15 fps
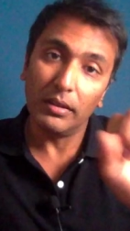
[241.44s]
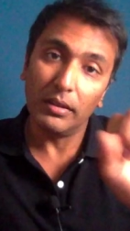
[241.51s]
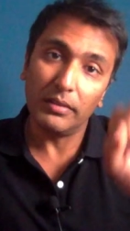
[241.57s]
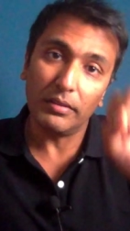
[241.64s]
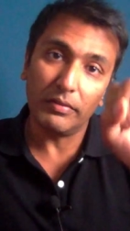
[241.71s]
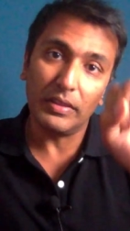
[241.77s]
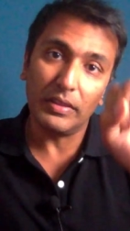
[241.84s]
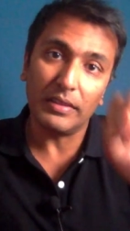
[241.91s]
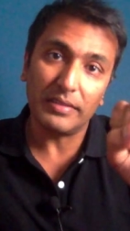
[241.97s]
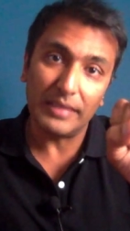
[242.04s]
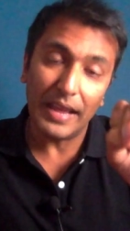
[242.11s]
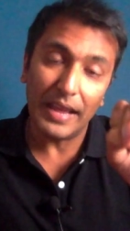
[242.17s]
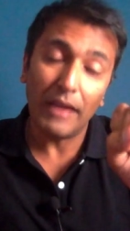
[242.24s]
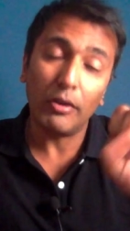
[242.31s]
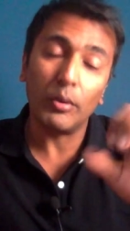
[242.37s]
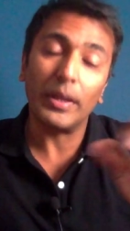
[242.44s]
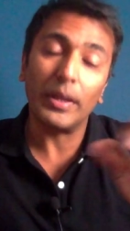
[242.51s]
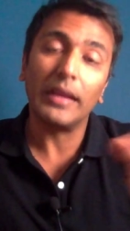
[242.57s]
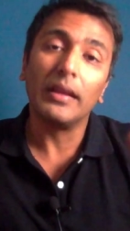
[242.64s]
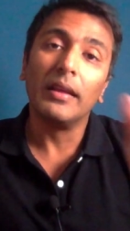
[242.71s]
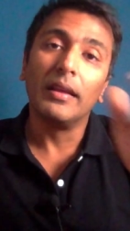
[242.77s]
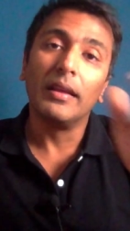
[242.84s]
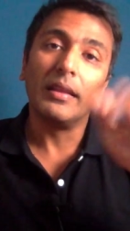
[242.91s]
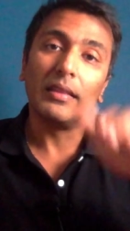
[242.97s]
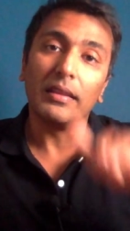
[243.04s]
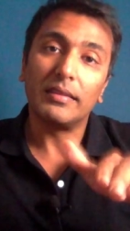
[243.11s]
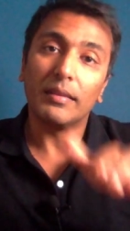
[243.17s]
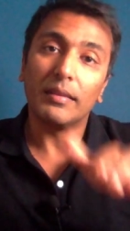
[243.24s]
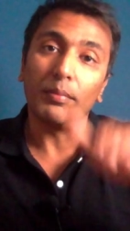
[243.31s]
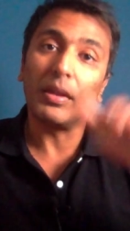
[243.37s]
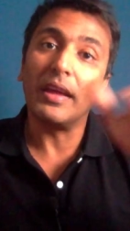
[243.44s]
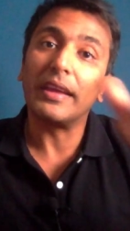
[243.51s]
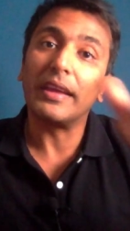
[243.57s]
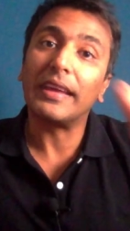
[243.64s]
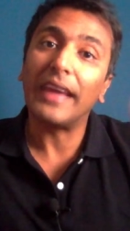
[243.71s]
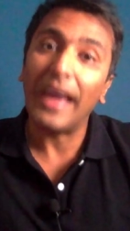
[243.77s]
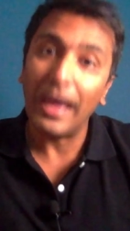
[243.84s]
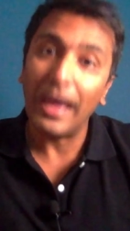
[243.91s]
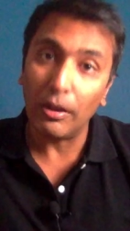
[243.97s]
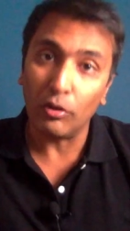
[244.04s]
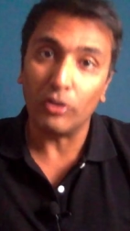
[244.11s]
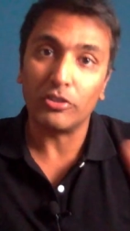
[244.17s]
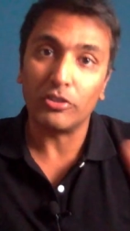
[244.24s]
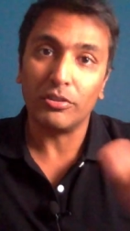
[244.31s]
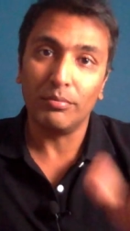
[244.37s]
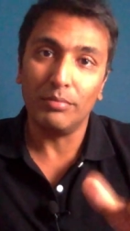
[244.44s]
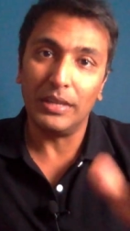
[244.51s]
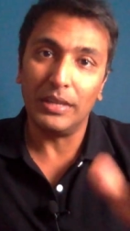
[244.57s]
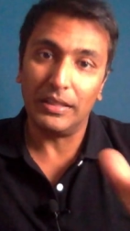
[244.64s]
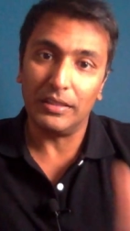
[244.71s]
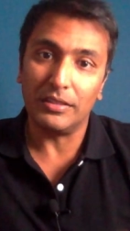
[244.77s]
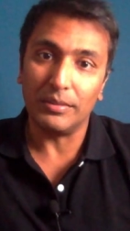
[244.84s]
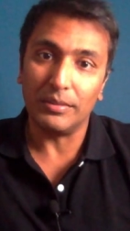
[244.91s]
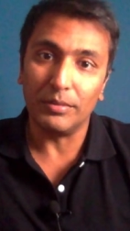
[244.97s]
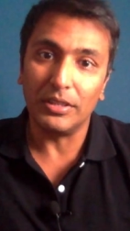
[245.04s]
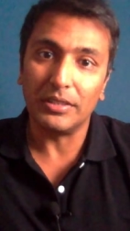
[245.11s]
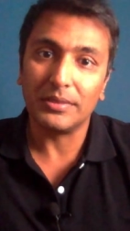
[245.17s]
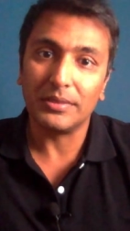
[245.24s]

of this narrowing, the supply cannot meet the demand.